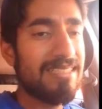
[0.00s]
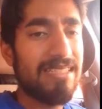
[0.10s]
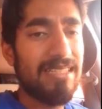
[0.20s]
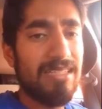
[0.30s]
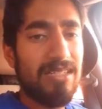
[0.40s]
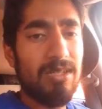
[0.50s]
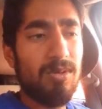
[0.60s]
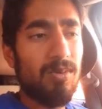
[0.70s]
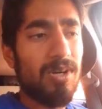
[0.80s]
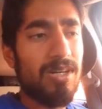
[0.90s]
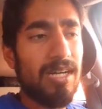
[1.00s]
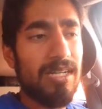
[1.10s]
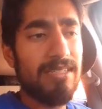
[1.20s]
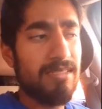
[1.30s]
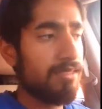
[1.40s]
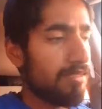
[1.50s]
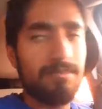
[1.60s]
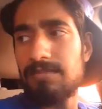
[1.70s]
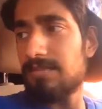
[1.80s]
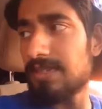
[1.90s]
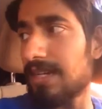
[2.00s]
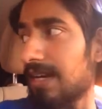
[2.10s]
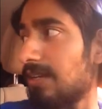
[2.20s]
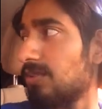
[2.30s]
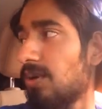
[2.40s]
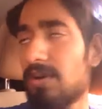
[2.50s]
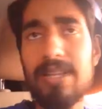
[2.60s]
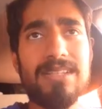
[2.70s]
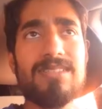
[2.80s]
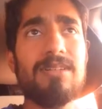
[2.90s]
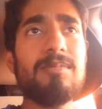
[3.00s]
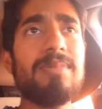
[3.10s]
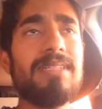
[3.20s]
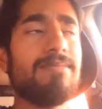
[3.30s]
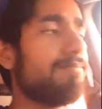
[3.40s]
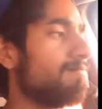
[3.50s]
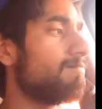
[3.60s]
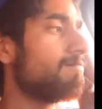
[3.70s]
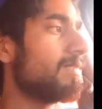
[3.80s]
work on some kind of door that's open.